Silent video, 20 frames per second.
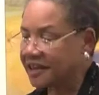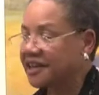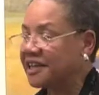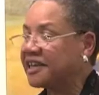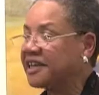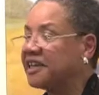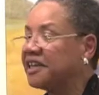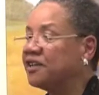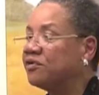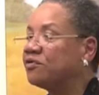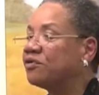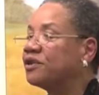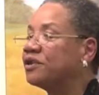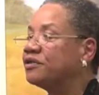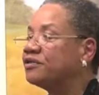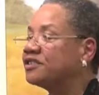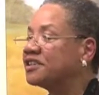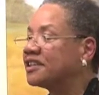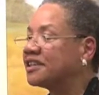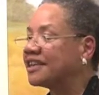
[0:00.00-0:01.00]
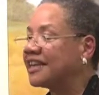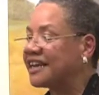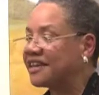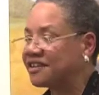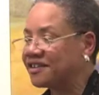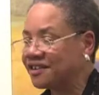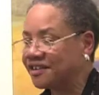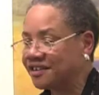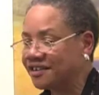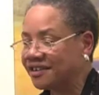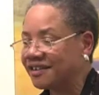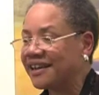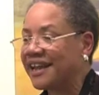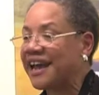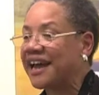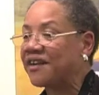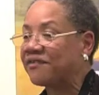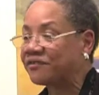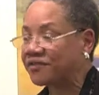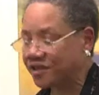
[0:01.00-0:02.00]
He wrote letter
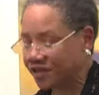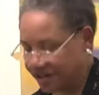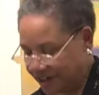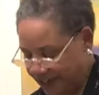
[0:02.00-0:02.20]
after